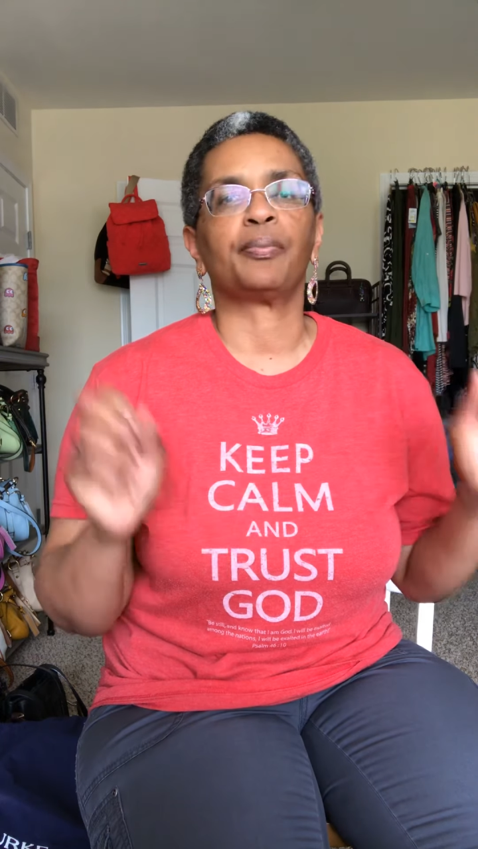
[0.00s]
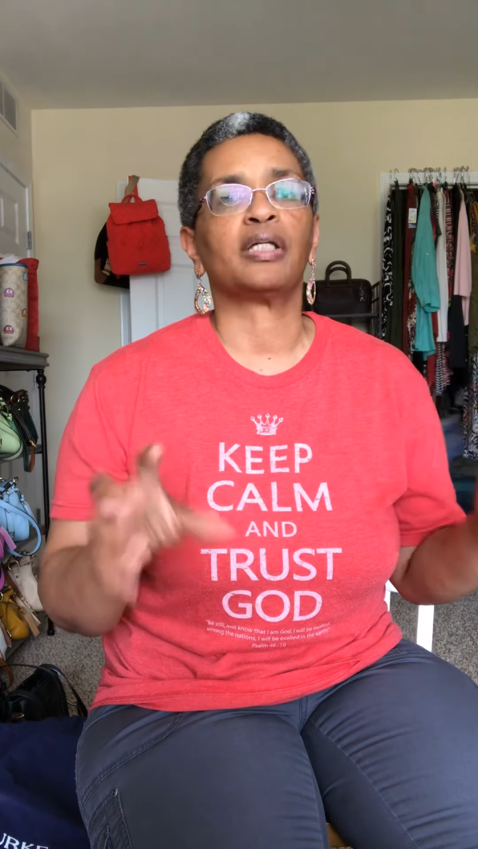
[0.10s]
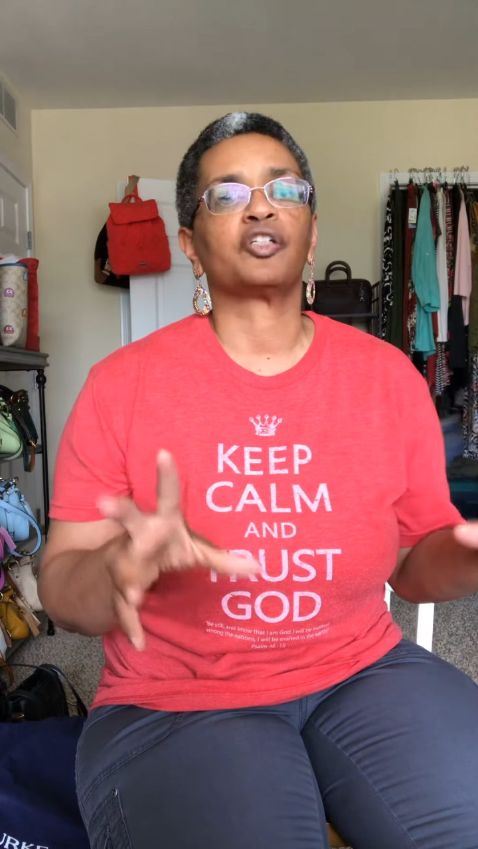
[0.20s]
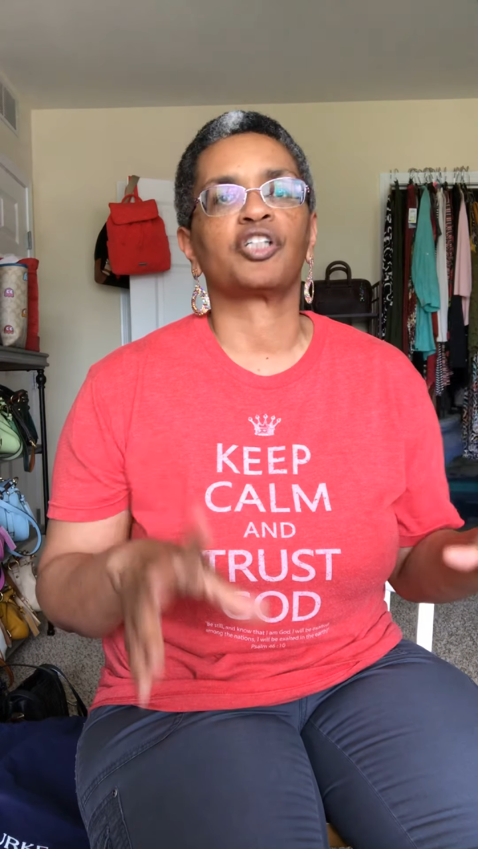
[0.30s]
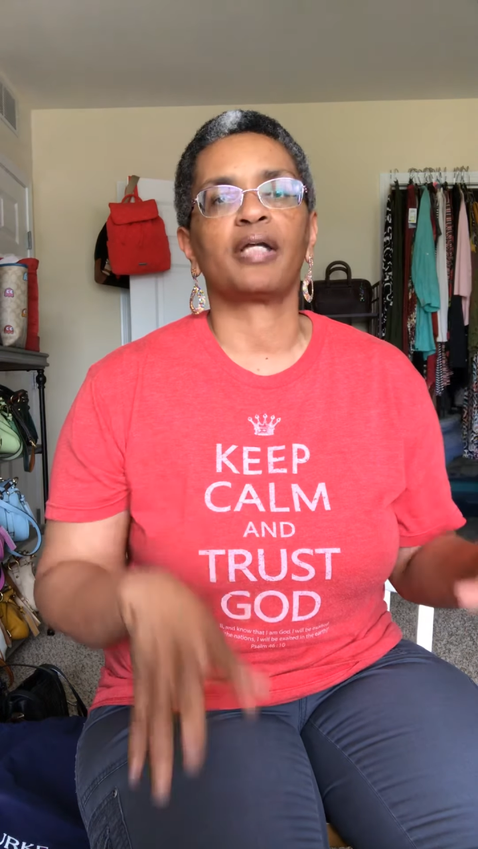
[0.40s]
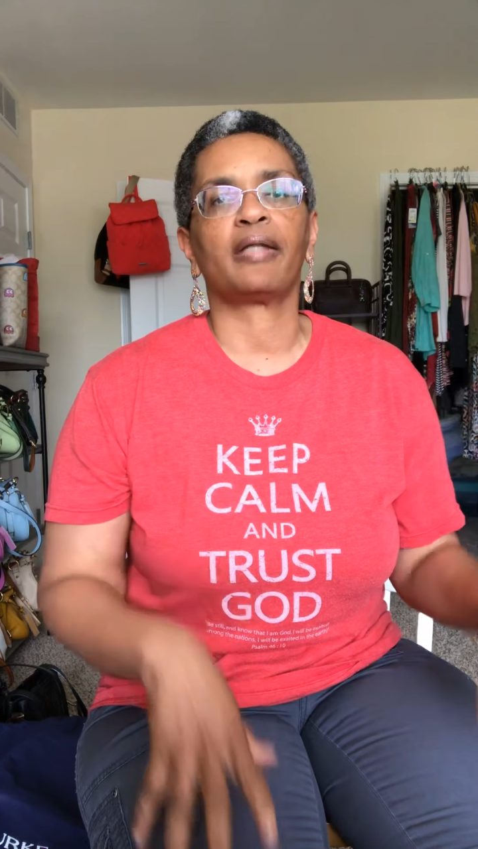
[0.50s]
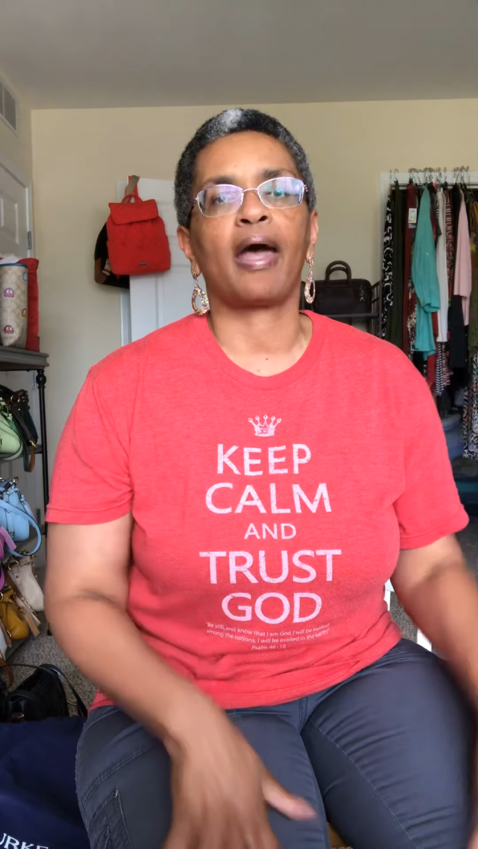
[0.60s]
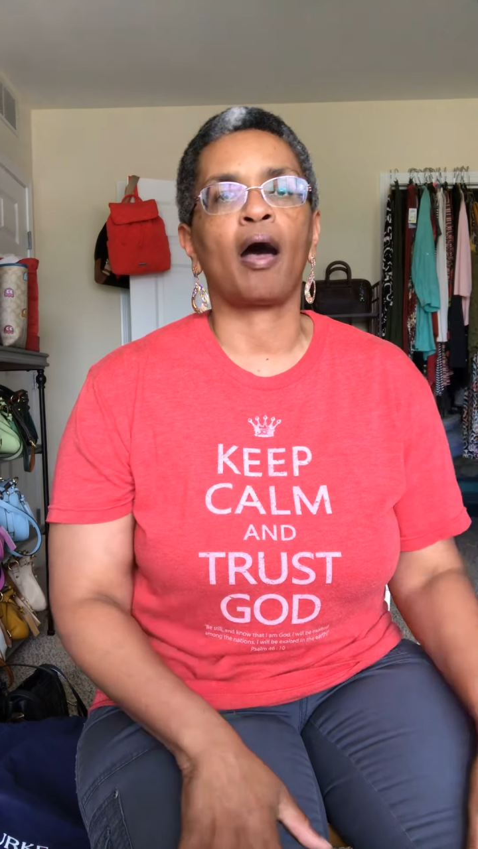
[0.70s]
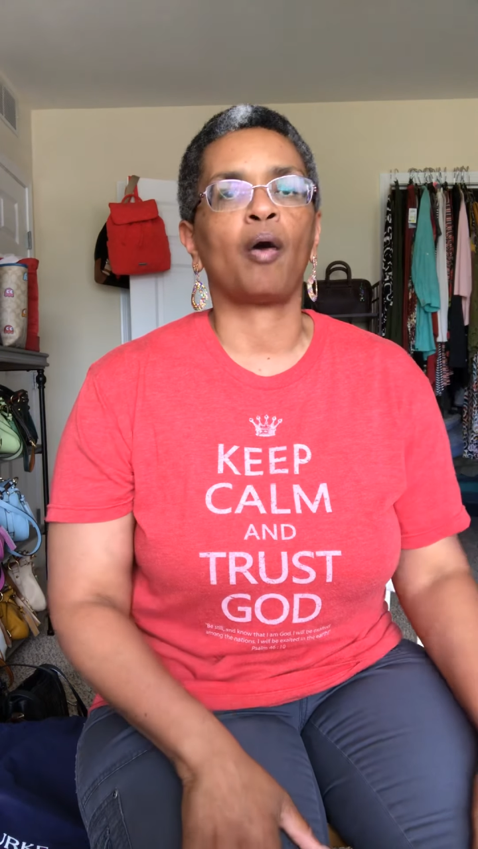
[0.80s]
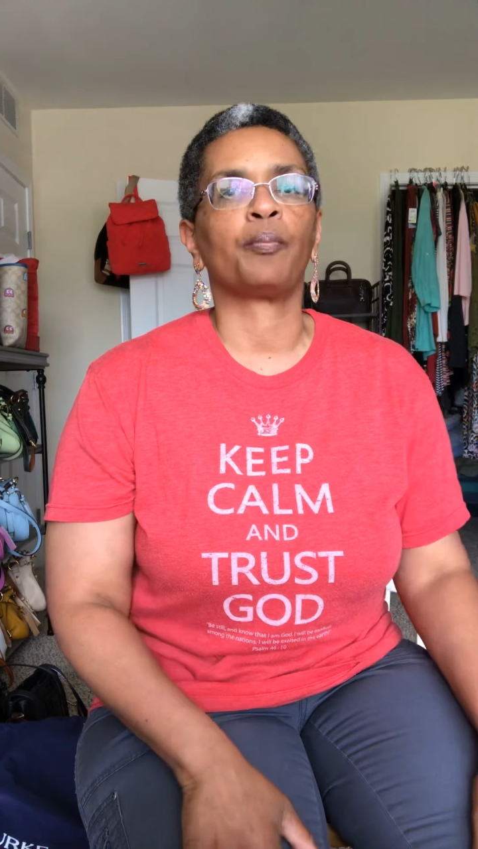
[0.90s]
being shut
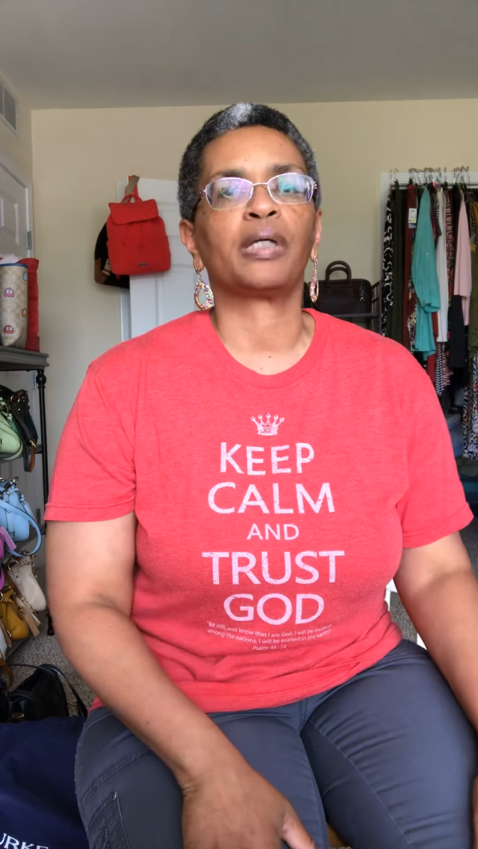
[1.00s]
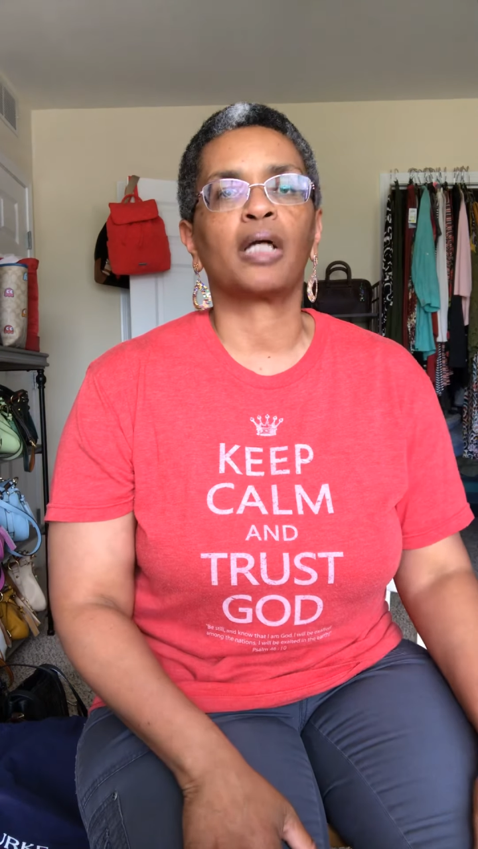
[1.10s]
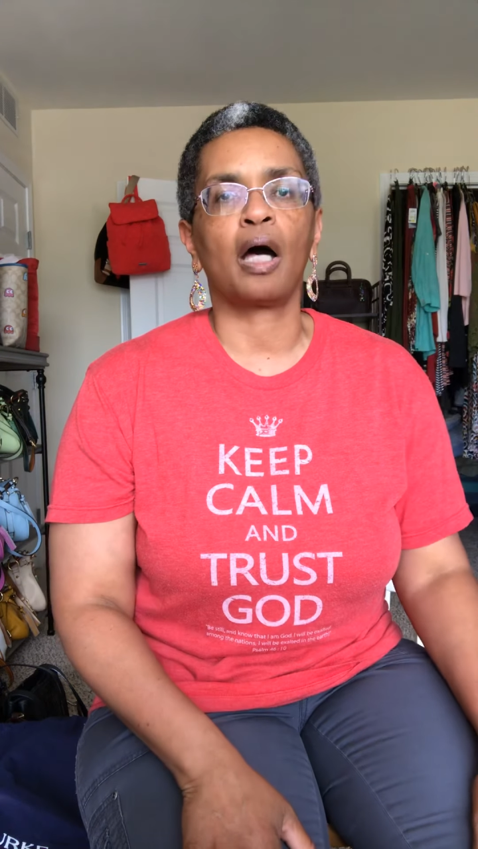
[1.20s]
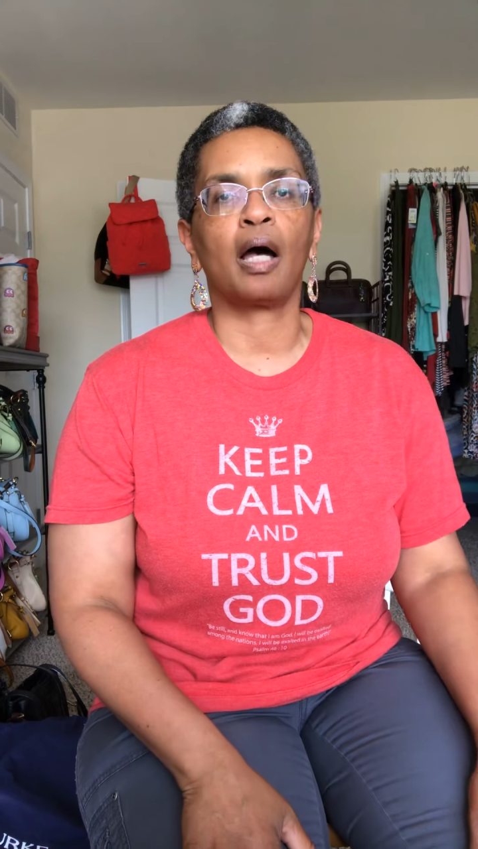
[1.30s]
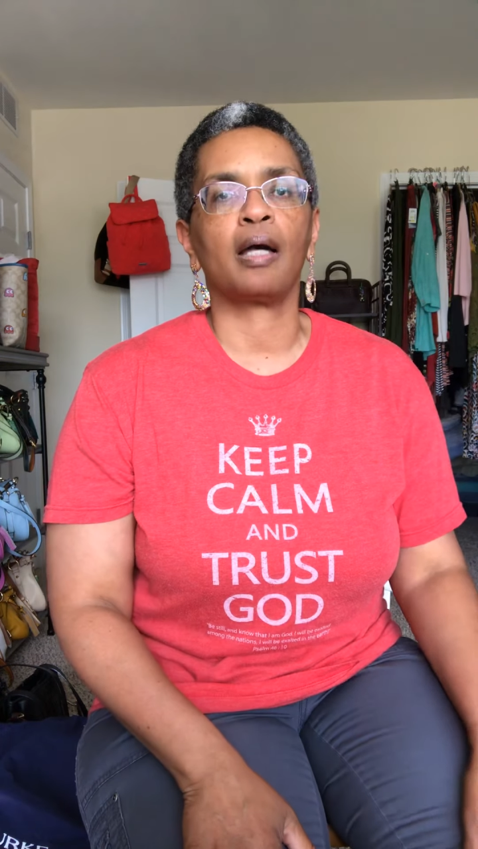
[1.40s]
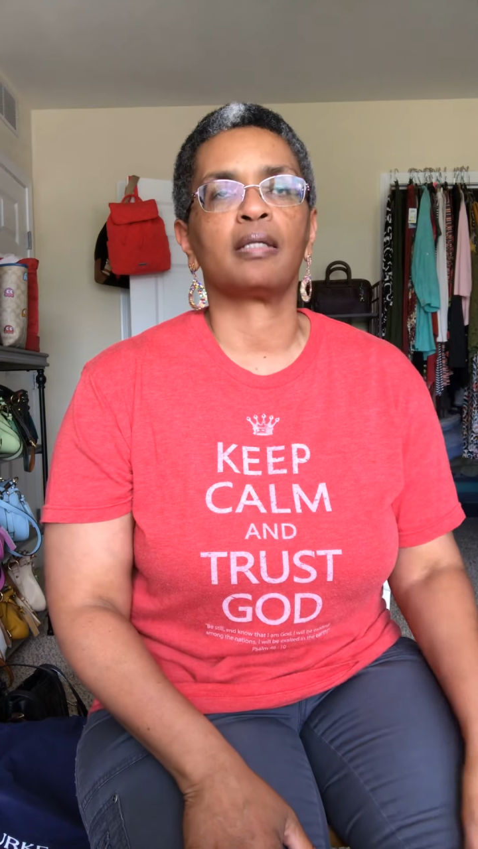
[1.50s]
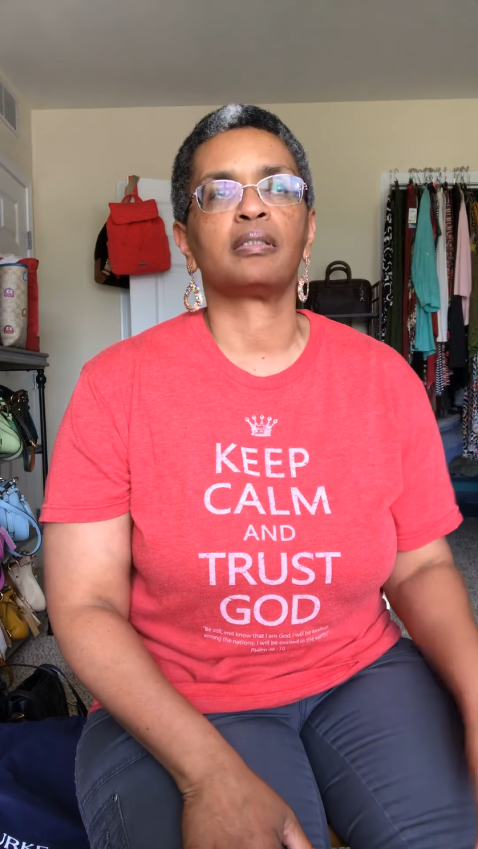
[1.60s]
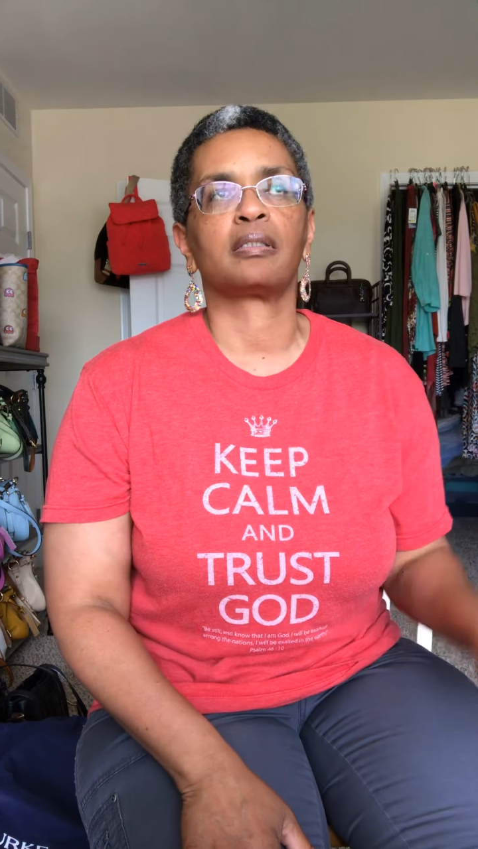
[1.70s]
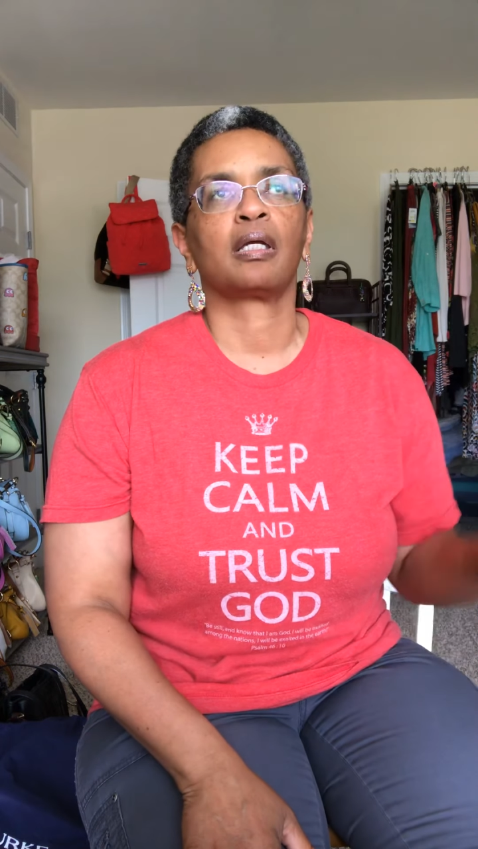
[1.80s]
down because